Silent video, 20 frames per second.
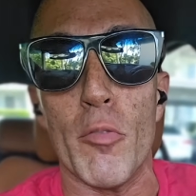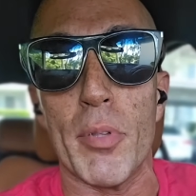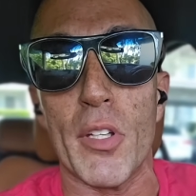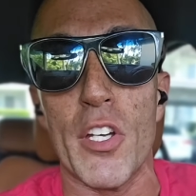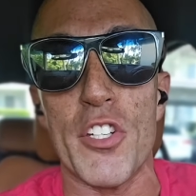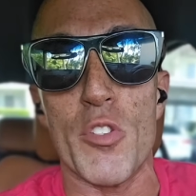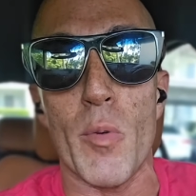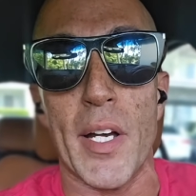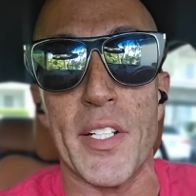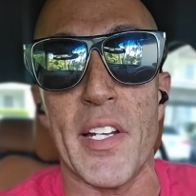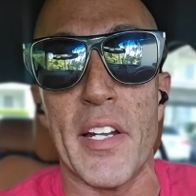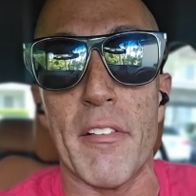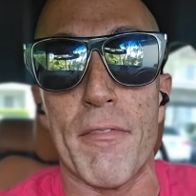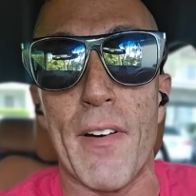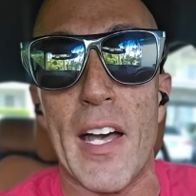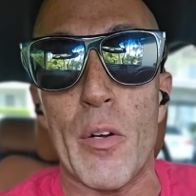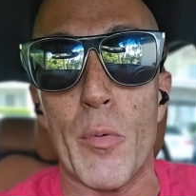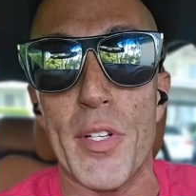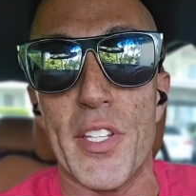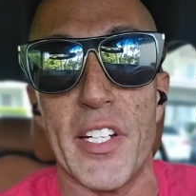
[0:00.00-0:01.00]
because you
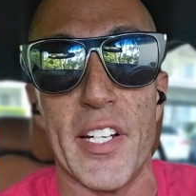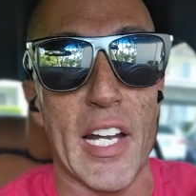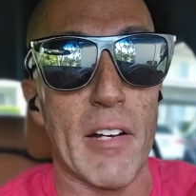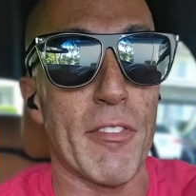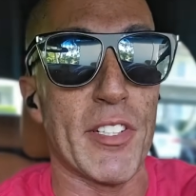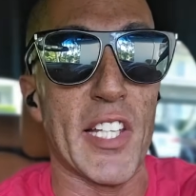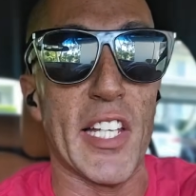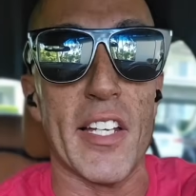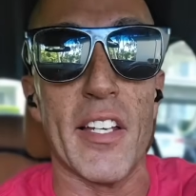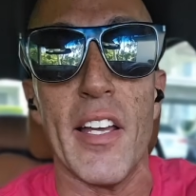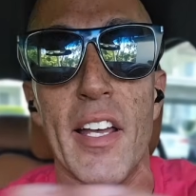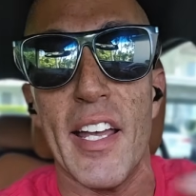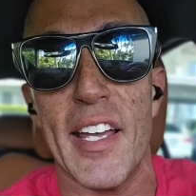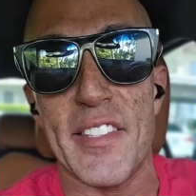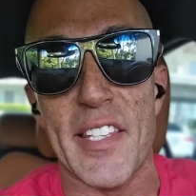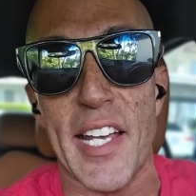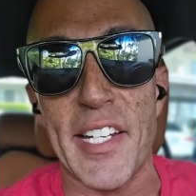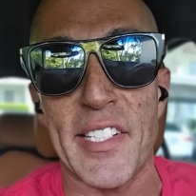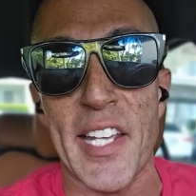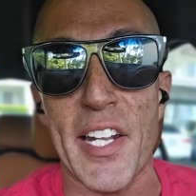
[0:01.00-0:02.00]
identify with it, and everything
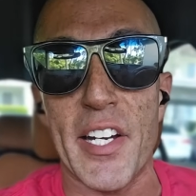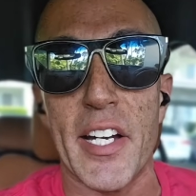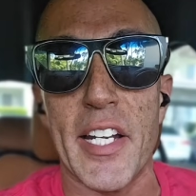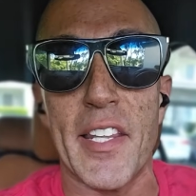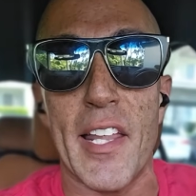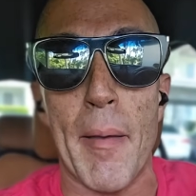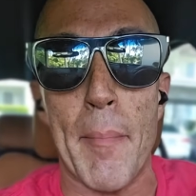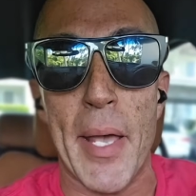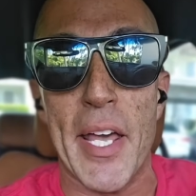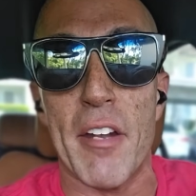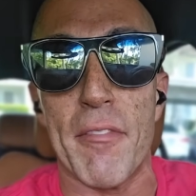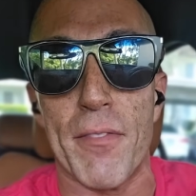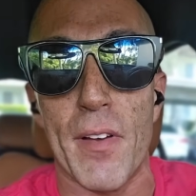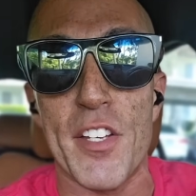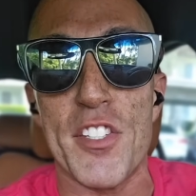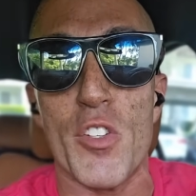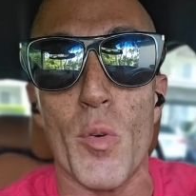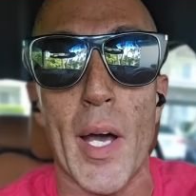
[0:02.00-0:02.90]
is identity that manifests.